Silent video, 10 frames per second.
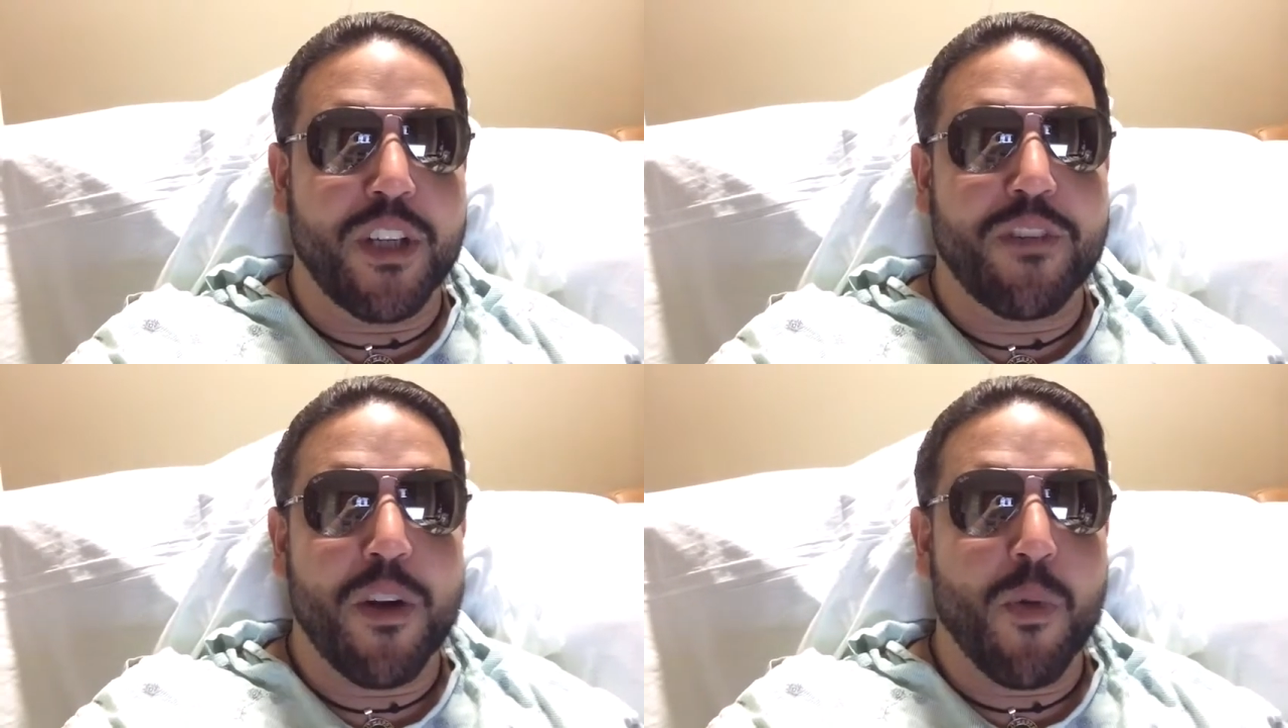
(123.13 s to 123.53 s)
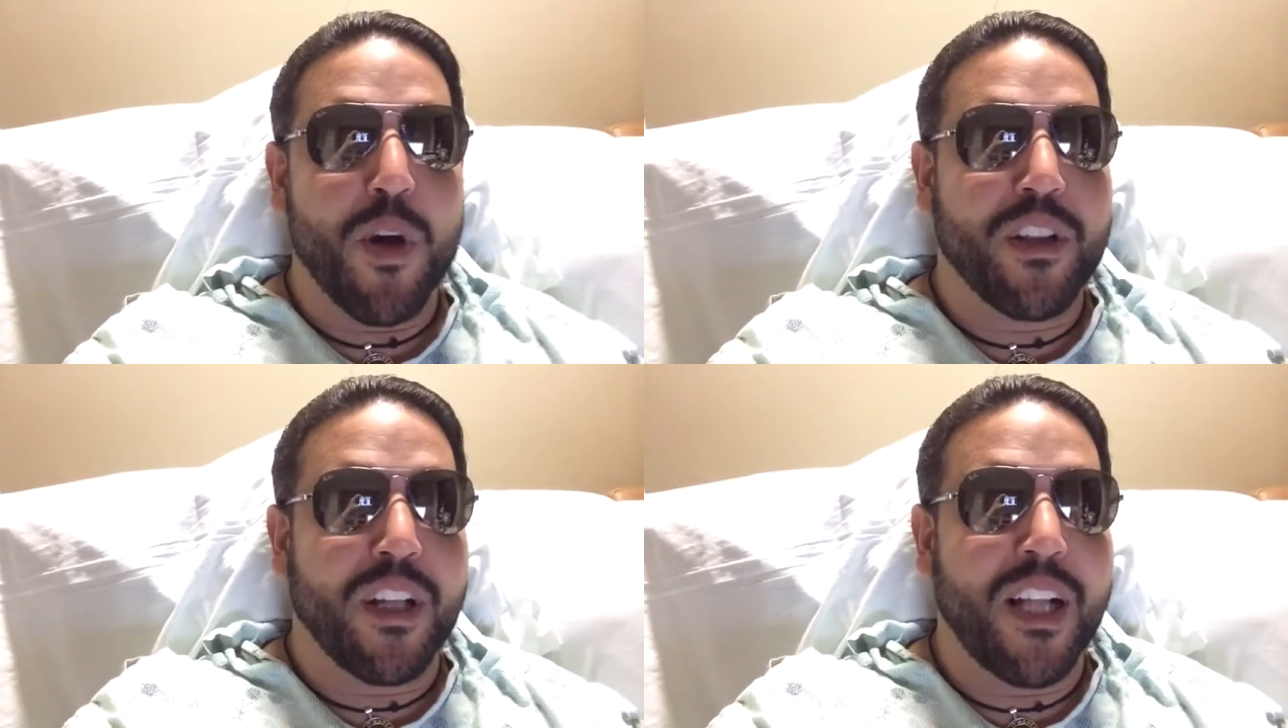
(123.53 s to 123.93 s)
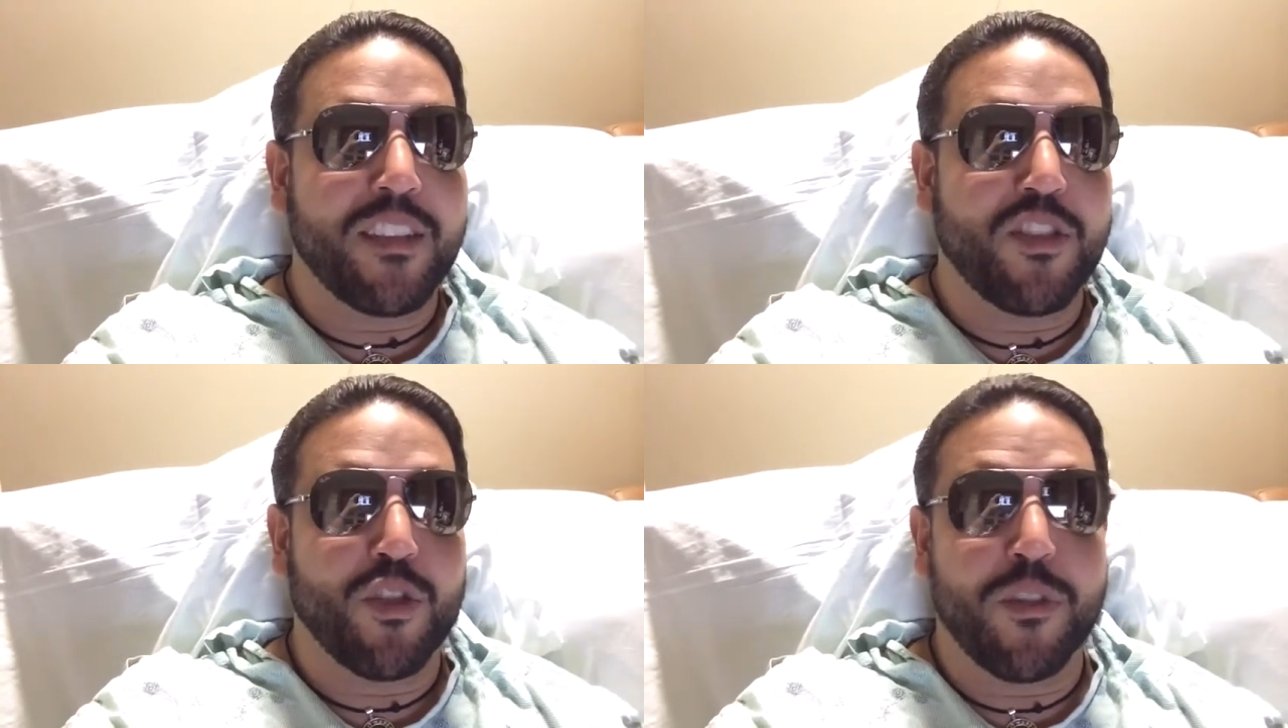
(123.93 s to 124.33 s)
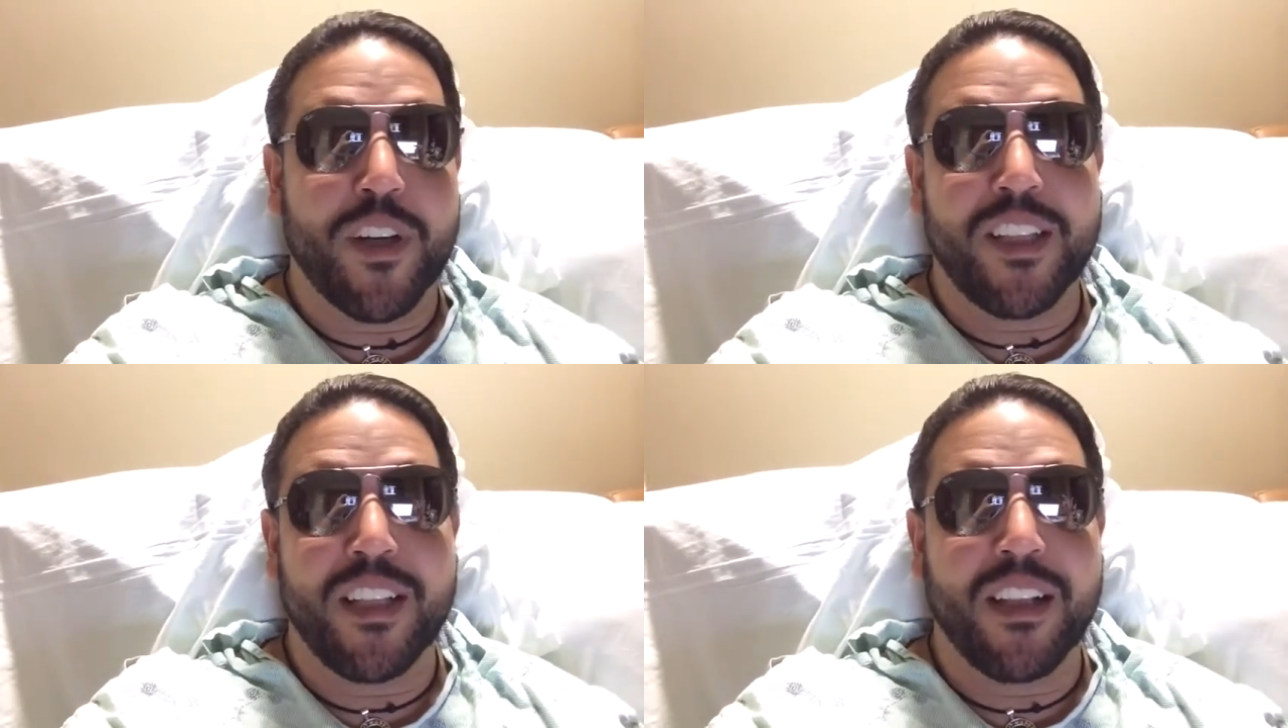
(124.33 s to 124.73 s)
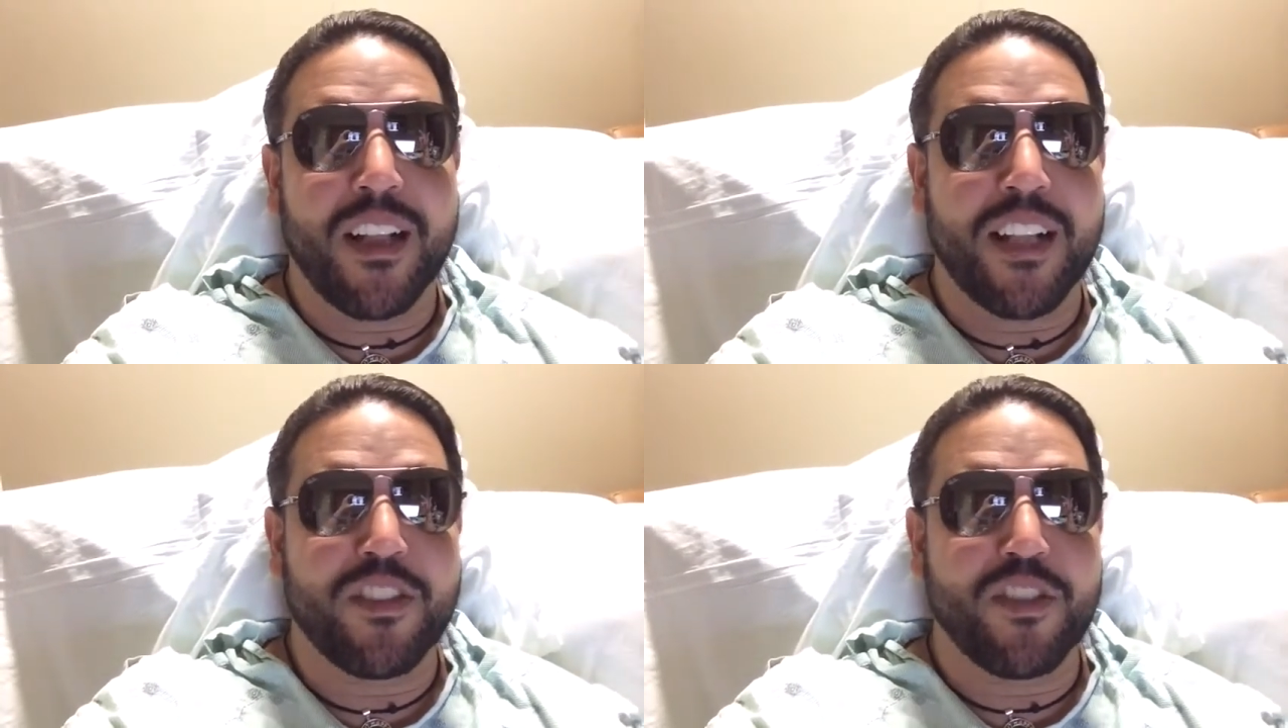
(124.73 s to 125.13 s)
If I wear the glasses or if I take the
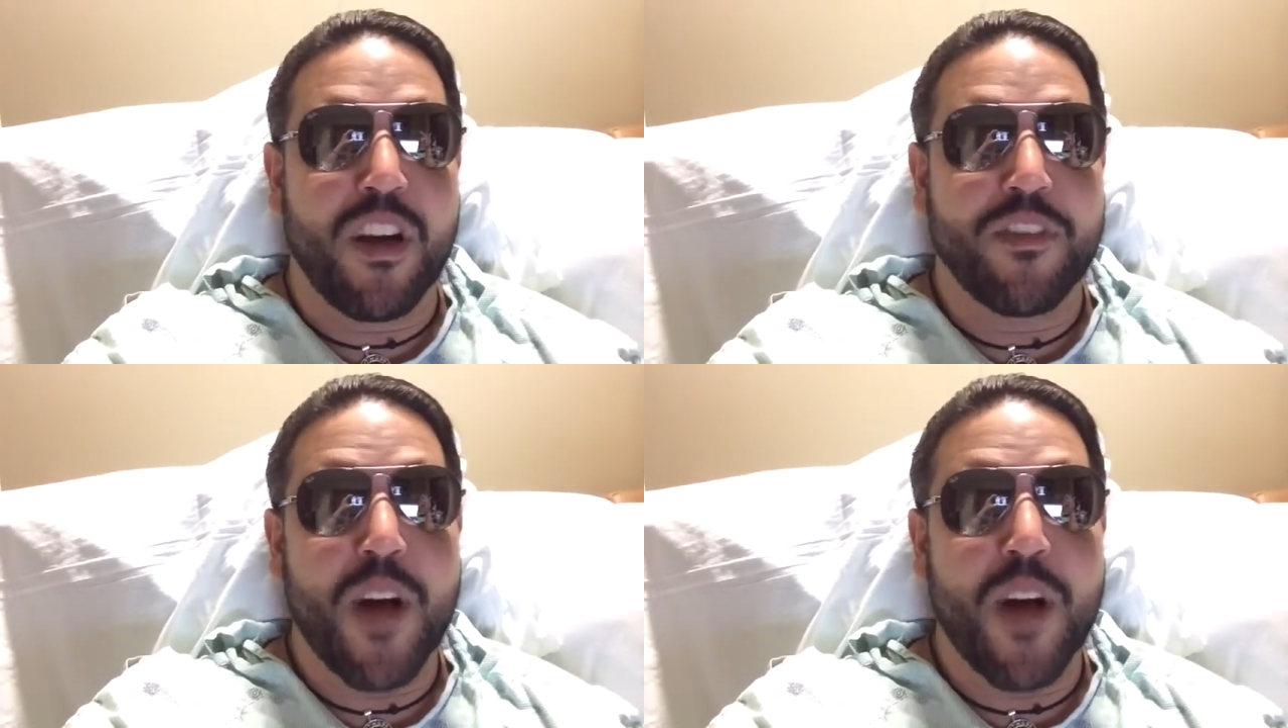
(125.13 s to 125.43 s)
glasses off,